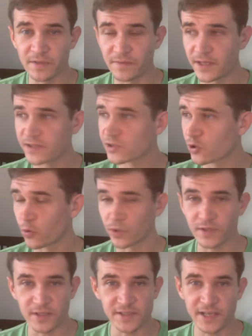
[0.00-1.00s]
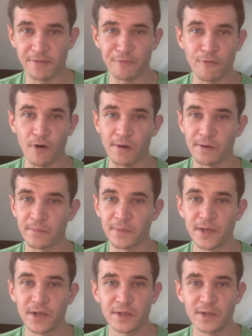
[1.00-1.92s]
of this court, the State Farm